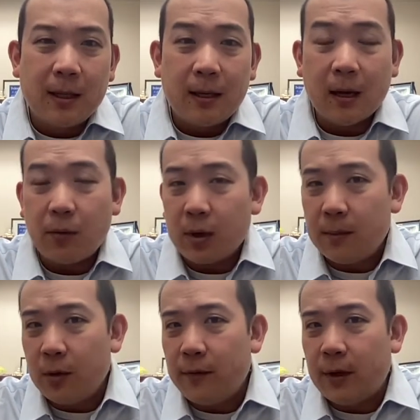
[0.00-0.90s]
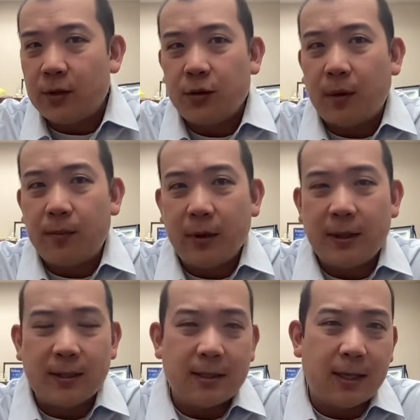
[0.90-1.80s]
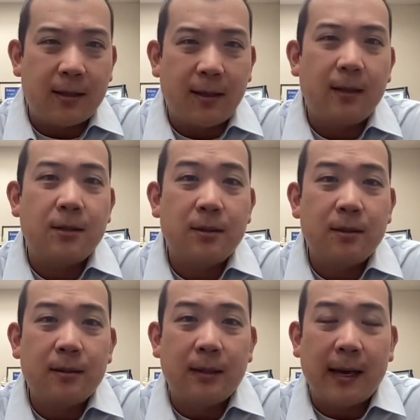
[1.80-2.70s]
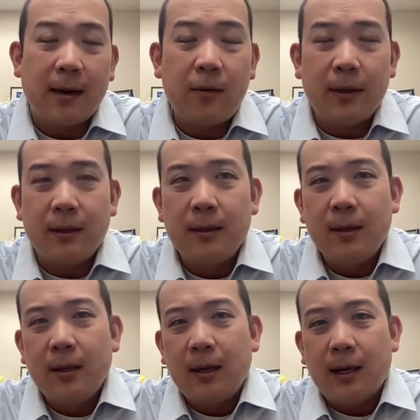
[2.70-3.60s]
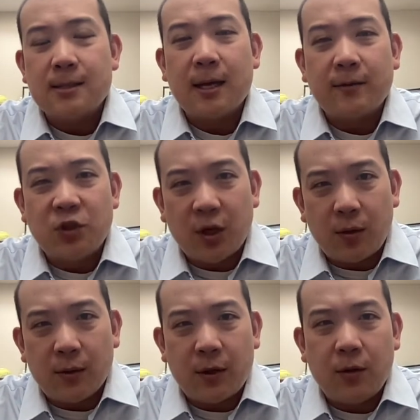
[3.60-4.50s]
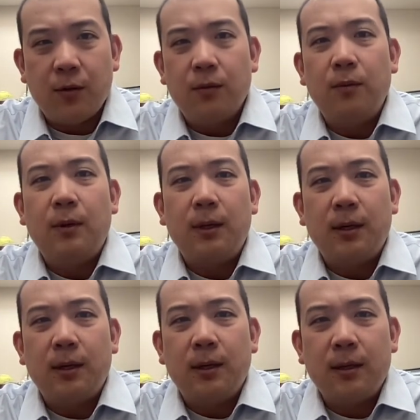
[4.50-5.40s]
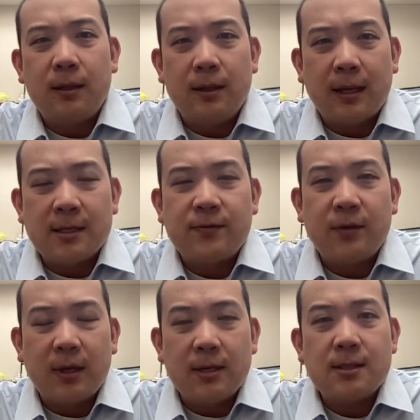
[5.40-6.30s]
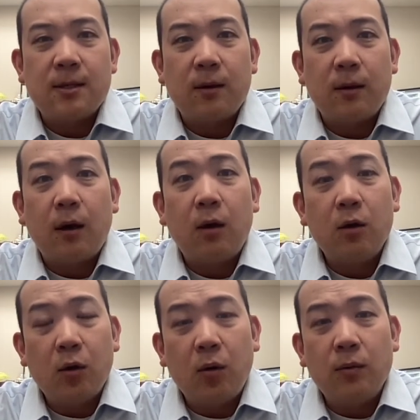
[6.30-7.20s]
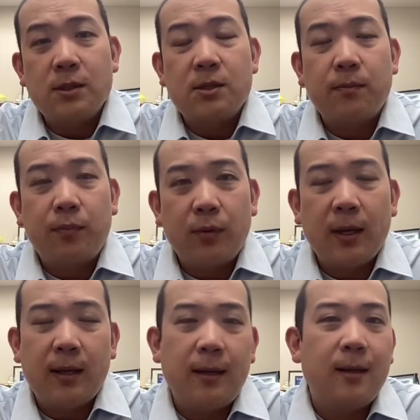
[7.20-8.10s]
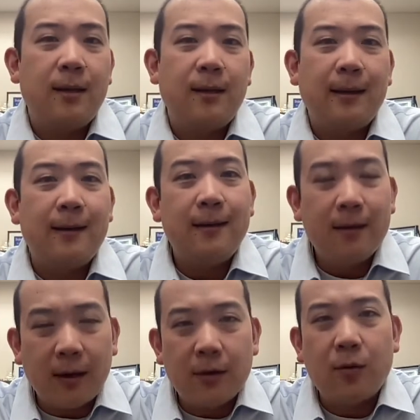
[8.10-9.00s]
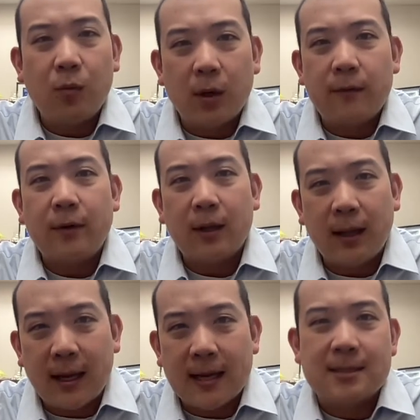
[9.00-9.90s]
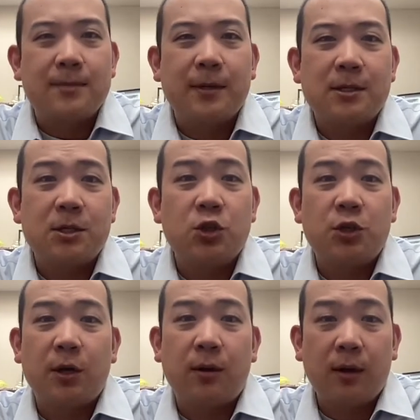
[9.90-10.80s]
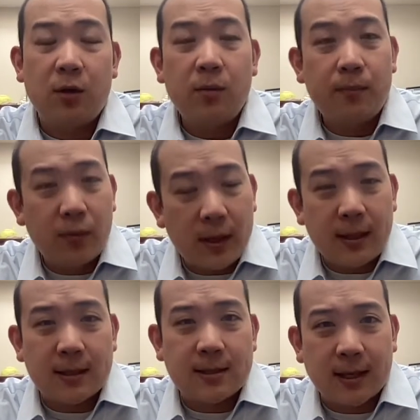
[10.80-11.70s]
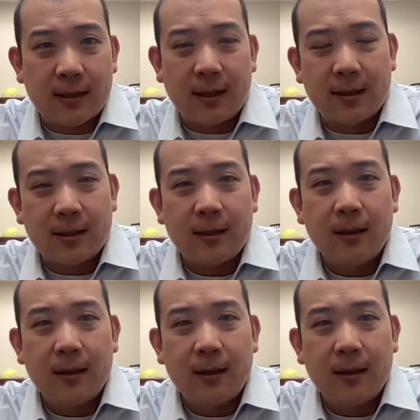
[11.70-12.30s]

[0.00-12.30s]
Now we're going to move on to our breathing technique now. And as I have shared with you uh, in the last few days, our goal was to bring in another one of our classmates to share a new breathing technique.